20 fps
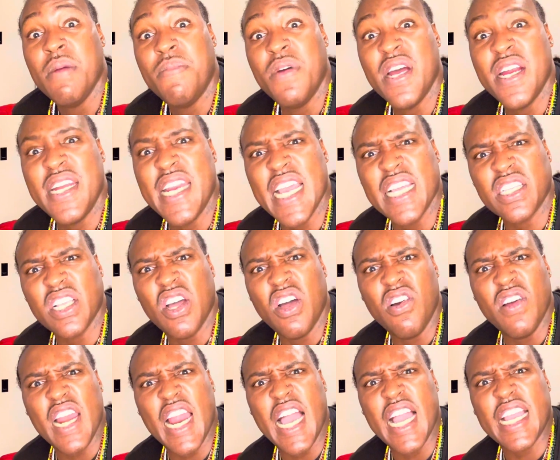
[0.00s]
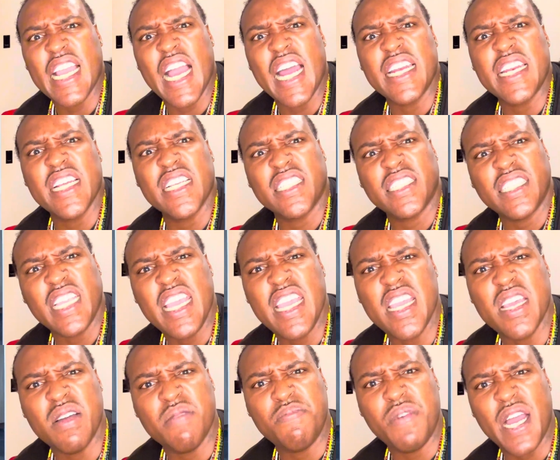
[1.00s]
But that's all I got to say
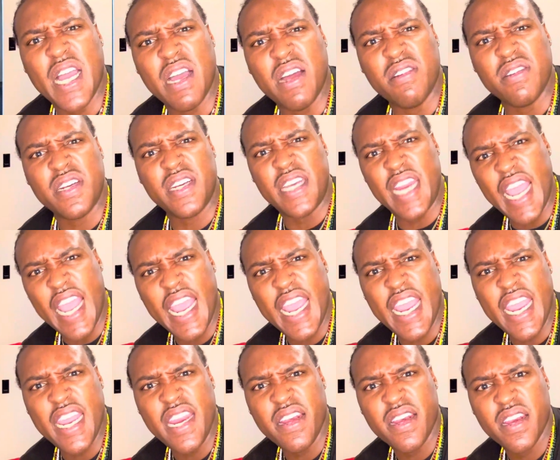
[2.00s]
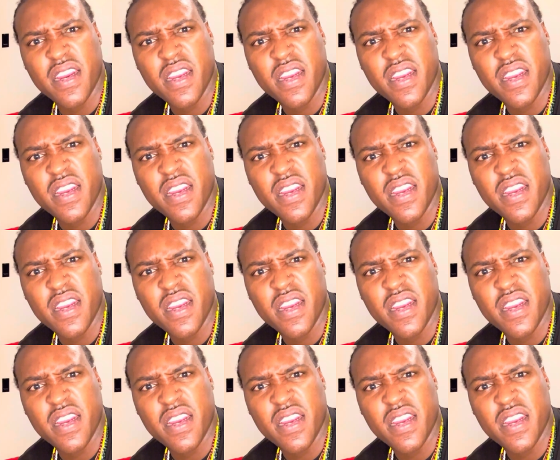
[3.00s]
about that.